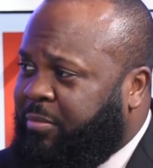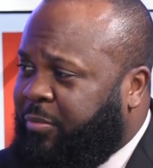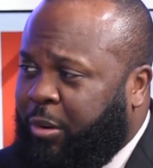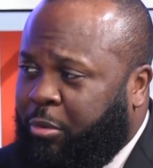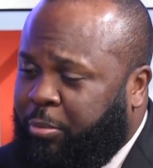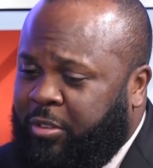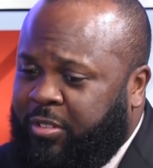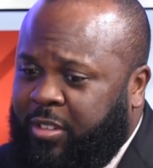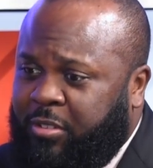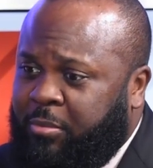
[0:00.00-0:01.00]
federal prison
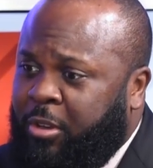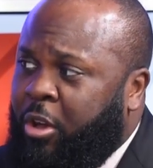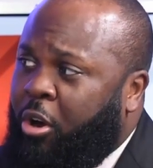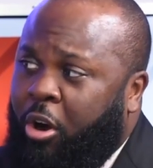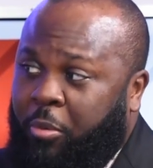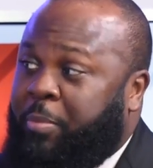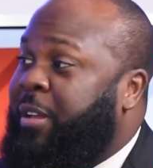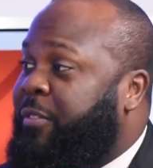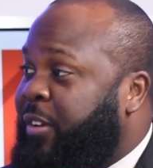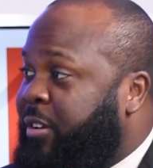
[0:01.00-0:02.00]
system are
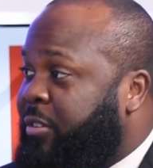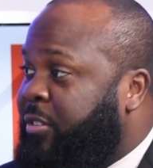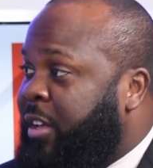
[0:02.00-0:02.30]
repeat offenders.